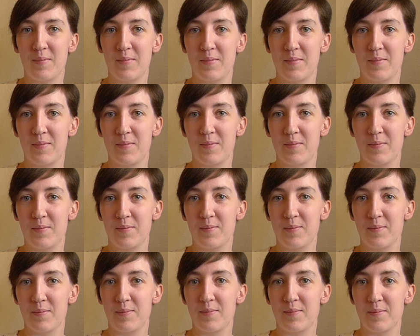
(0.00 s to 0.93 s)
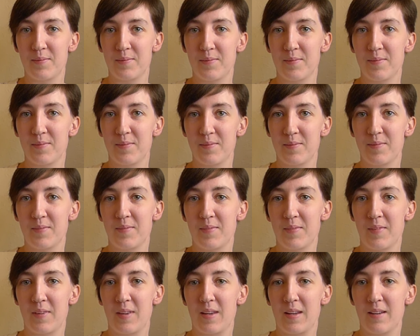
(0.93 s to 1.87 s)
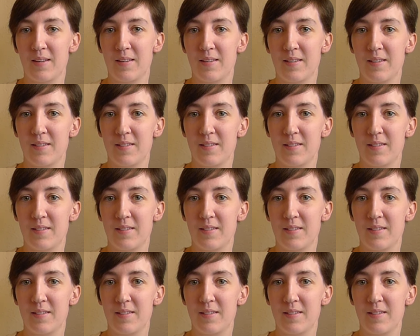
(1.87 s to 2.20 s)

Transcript: (not speaking)